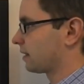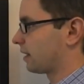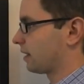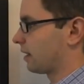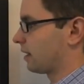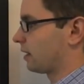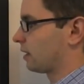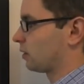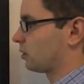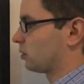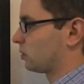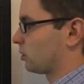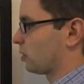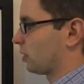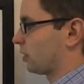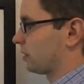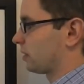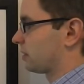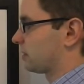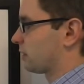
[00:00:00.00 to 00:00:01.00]

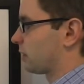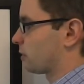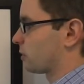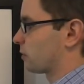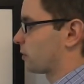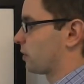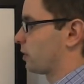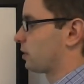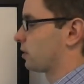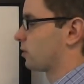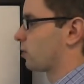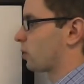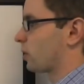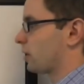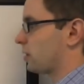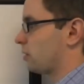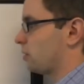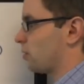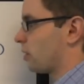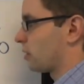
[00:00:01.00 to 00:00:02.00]
Rooks goes for this
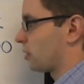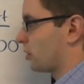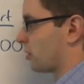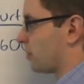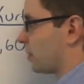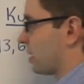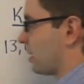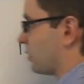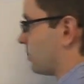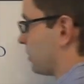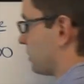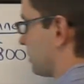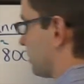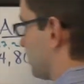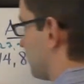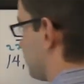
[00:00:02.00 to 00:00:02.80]
4,200 amount.